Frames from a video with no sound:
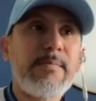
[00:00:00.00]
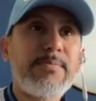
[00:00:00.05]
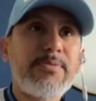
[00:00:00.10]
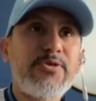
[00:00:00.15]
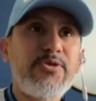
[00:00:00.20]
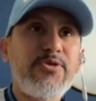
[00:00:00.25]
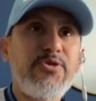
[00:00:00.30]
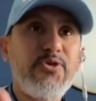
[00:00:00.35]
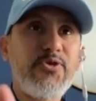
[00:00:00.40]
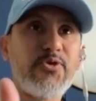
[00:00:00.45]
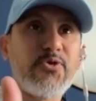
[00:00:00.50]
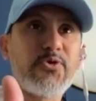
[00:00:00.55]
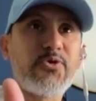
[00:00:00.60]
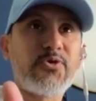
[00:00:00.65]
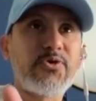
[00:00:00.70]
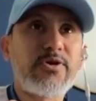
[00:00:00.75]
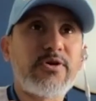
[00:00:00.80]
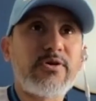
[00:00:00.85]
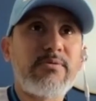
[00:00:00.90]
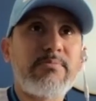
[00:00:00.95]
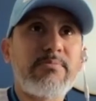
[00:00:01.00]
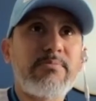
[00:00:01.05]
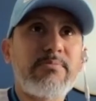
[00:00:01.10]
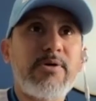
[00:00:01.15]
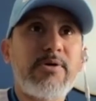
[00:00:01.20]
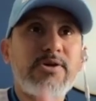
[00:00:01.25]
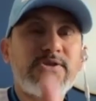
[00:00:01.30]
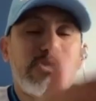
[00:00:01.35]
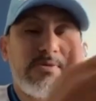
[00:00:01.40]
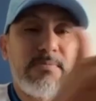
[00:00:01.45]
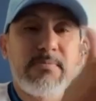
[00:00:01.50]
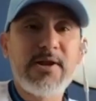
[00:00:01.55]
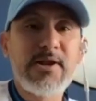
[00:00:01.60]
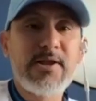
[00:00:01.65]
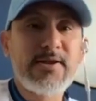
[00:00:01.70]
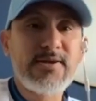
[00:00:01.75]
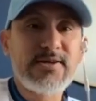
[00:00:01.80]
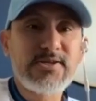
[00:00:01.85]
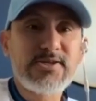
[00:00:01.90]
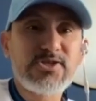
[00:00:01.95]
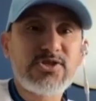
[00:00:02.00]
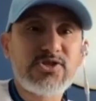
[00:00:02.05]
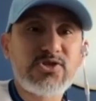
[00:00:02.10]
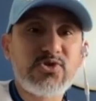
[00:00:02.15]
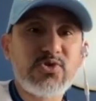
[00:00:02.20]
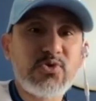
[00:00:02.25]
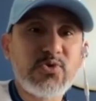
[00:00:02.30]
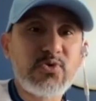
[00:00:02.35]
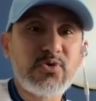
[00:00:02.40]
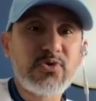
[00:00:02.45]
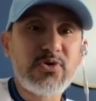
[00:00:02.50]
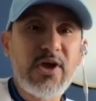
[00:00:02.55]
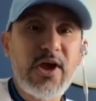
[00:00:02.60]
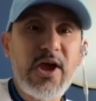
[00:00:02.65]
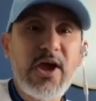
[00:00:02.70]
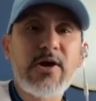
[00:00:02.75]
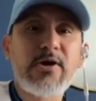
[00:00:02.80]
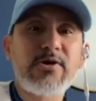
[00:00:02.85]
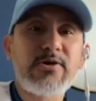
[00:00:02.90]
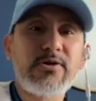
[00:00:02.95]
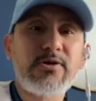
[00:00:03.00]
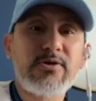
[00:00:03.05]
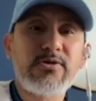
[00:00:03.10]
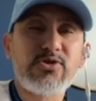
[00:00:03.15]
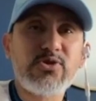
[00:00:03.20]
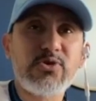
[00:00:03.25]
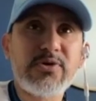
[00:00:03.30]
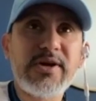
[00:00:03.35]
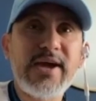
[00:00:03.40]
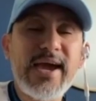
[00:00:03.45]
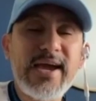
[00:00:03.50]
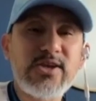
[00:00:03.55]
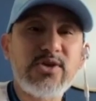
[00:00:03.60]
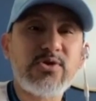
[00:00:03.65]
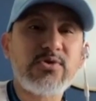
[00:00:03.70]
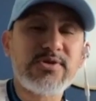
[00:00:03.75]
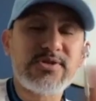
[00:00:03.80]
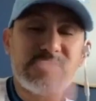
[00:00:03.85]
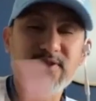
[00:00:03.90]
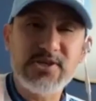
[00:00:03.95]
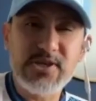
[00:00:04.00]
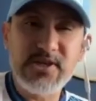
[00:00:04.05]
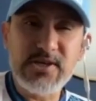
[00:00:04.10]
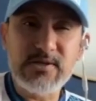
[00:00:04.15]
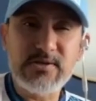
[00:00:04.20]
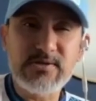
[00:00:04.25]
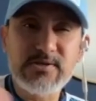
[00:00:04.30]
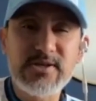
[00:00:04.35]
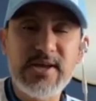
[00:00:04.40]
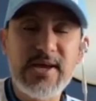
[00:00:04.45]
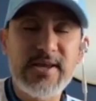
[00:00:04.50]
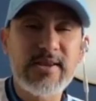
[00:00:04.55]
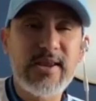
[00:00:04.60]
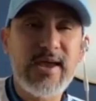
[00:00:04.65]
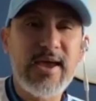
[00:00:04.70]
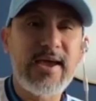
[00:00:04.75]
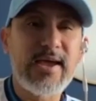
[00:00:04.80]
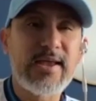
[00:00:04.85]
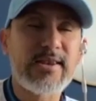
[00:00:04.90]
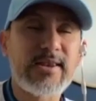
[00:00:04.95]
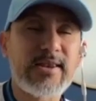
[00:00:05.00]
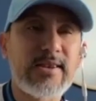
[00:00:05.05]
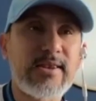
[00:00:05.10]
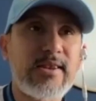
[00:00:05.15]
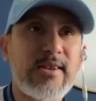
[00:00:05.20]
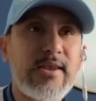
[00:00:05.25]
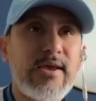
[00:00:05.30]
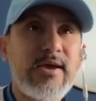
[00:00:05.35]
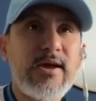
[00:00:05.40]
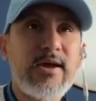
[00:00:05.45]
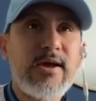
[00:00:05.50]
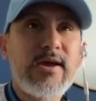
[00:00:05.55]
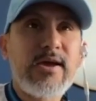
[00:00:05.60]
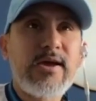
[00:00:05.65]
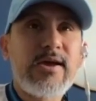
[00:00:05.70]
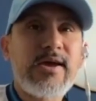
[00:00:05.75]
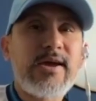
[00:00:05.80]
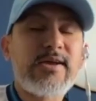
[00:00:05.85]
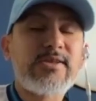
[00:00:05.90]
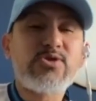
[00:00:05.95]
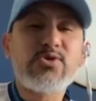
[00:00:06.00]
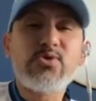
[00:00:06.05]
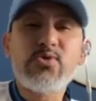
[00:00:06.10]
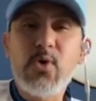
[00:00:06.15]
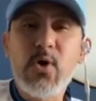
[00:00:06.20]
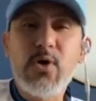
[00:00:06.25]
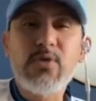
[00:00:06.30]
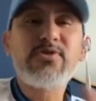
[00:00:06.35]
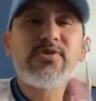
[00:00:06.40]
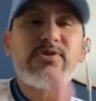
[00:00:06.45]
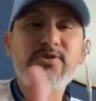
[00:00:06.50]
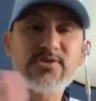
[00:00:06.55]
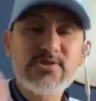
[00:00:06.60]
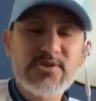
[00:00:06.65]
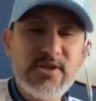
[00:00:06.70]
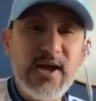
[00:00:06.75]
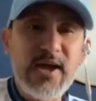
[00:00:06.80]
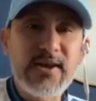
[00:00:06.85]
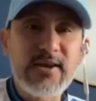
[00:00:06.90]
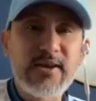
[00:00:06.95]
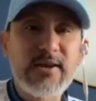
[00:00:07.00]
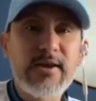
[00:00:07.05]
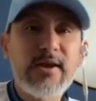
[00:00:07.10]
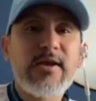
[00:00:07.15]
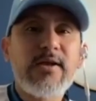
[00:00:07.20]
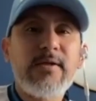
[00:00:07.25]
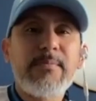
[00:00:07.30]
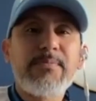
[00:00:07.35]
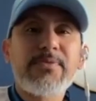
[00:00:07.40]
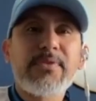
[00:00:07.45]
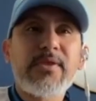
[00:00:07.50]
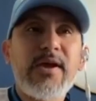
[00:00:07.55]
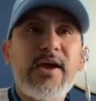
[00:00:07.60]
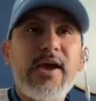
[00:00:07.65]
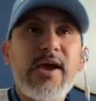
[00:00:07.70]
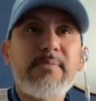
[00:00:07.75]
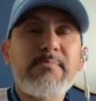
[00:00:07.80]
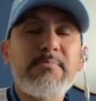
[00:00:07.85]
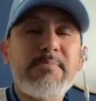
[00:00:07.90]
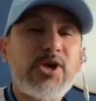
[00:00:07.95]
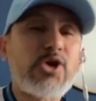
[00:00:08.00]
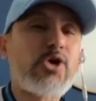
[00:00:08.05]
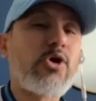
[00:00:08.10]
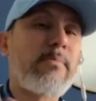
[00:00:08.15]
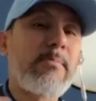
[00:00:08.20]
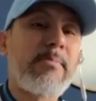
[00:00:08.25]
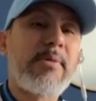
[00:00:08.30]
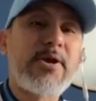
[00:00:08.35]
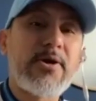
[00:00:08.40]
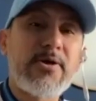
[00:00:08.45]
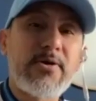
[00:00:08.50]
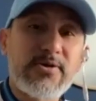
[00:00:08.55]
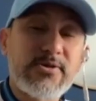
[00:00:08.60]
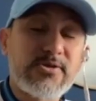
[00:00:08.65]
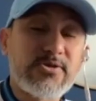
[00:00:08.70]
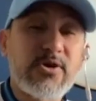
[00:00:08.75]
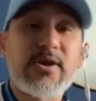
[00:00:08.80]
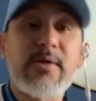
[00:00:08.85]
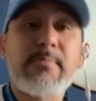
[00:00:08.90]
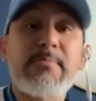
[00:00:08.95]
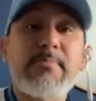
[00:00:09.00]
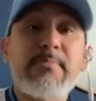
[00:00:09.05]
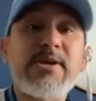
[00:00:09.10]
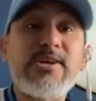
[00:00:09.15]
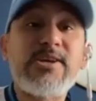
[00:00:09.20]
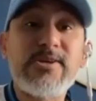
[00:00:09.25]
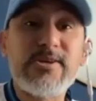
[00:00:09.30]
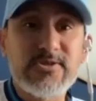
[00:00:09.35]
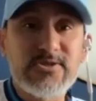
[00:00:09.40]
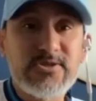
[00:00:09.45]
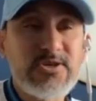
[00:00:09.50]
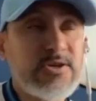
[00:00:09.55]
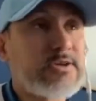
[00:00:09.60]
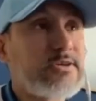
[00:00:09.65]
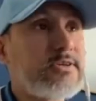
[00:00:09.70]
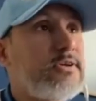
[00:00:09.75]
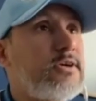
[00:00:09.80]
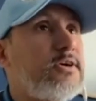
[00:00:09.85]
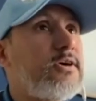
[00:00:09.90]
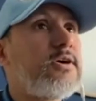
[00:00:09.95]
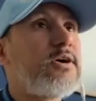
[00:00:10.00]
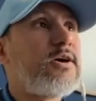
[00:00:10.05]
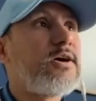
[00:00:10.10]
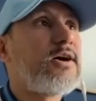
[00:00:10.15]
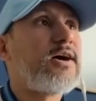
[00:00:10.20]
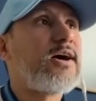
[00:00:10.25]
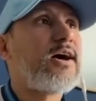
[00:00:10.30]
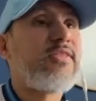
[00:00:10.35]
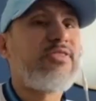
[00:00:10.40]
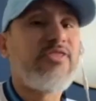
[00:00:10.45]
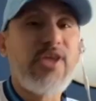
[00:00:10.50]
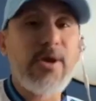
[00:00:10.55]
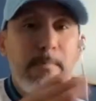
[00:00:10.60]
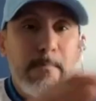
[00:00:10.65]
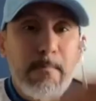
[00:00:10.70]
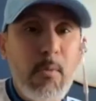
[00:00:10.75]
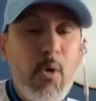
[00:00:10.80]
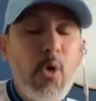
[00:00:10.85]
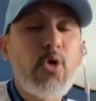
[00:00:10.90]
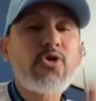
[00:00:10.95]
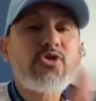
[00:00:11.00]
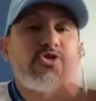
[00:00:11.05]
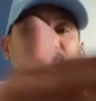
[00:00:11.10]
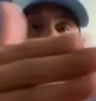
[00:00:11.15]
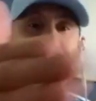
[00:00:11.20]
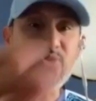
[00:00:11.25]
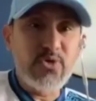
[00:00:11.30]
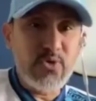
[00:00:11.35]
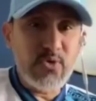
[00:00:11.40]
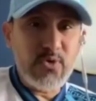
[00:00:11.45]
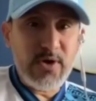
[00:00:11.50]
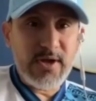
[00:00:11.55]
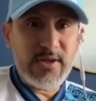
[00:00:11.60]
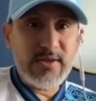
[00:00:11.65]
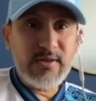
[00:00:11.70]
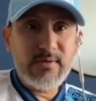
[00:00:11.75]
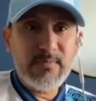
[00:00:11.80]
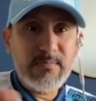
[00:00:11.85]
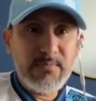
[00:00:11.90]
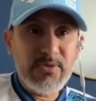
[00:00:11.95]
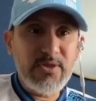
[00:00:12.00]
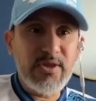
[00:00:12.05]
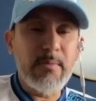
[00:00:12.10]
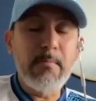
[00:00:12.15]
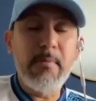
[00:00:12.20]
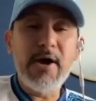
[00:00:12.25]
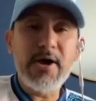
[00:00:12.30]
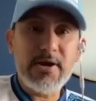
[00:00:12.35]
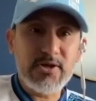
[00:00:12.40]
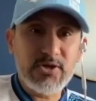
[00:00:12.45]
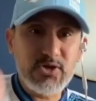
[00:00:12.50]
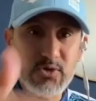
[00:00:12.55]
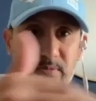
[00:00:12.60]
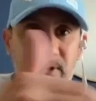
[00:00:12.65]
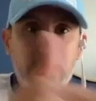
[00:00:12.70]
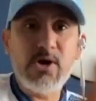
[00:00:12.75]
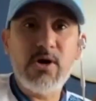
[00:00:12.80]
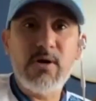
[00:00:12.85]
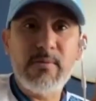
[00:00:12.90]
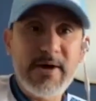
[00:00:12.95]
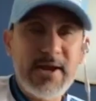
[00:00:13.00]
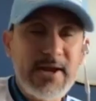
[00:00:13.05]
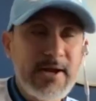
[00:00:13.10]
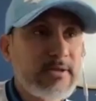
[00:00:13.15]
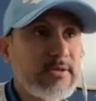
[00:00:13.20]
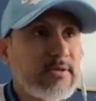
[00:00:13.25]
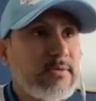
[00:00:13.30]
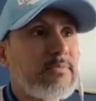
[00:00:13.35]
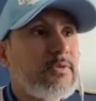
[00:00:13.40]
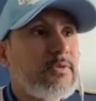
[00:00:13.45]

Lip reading: your possibilities to gain your skills and to understand and become better is going to be easier. The more you do it, the better you become at it.